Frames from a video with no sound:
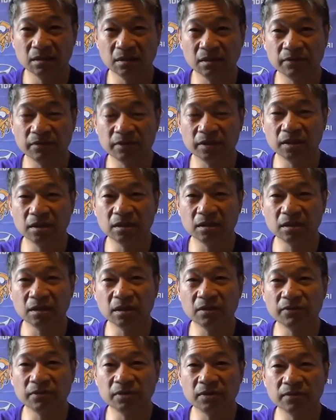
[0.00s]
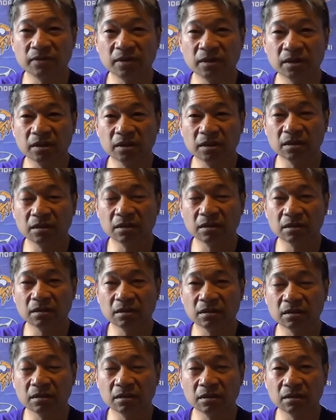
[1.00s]
The off season now for the
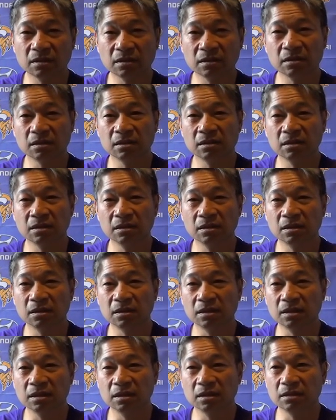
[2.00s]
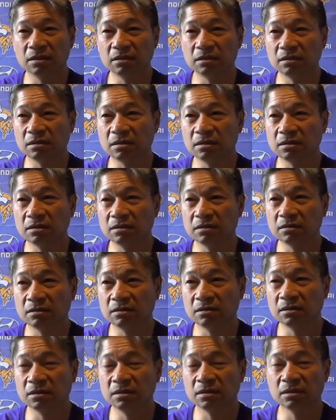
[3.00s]
Vikings, and
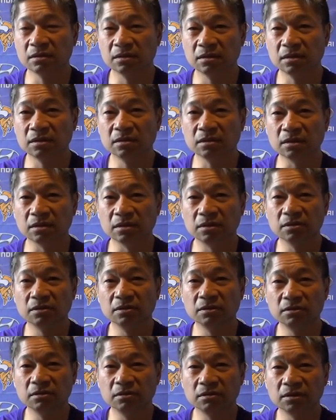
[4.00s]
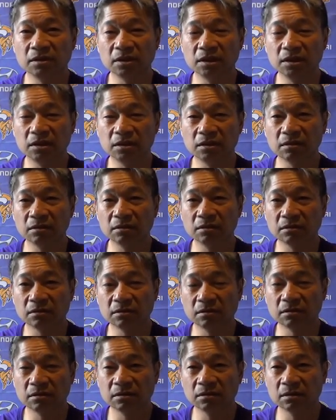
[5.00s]
just a new season,
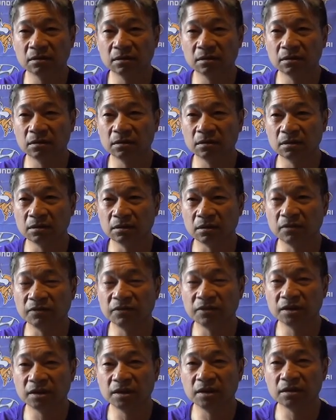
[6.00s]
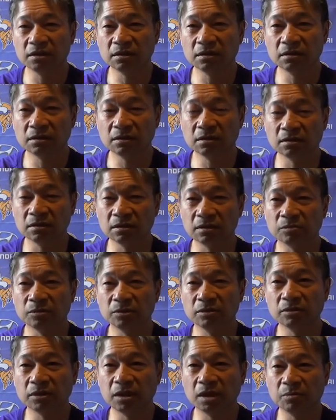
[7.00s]
off season, to
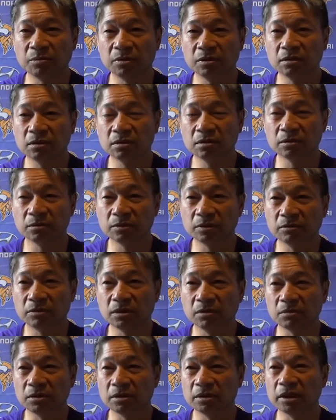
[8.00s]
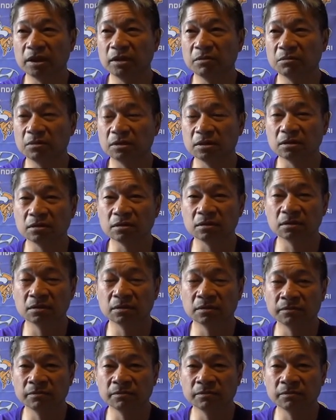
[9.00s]
build up build up the team to